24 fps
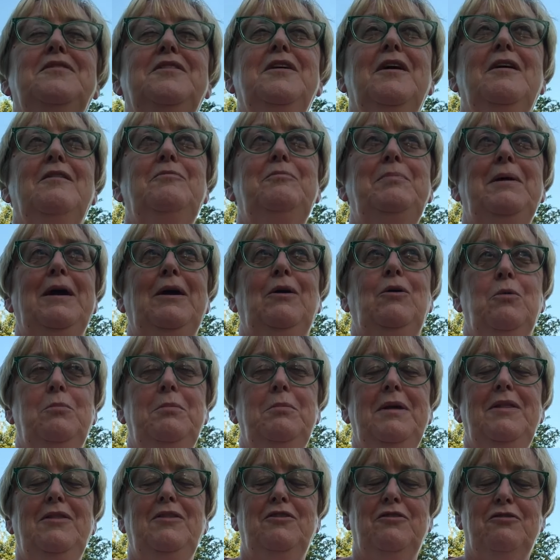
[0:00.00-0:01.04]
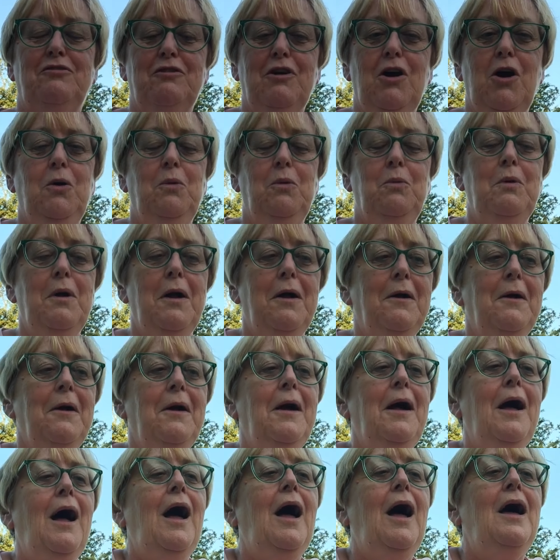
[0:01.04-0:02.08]
that have been coming through
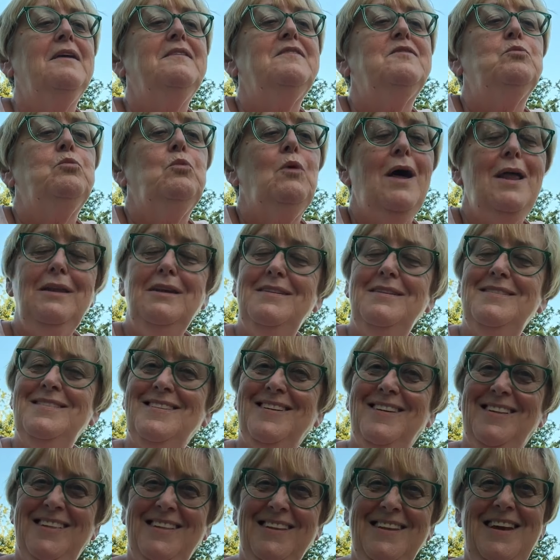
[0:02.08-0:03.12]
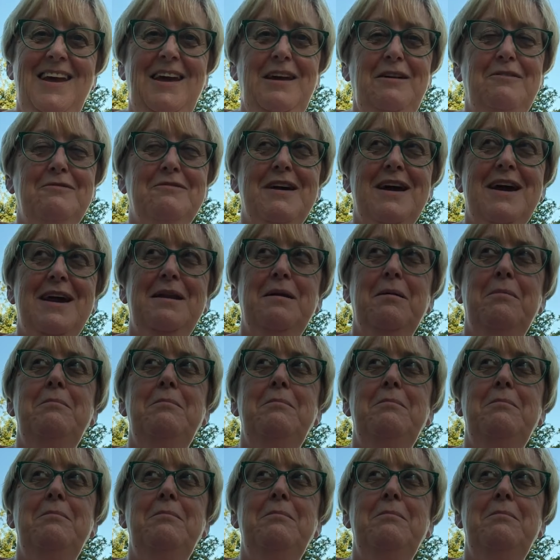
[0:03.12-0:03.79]
as well as clearing,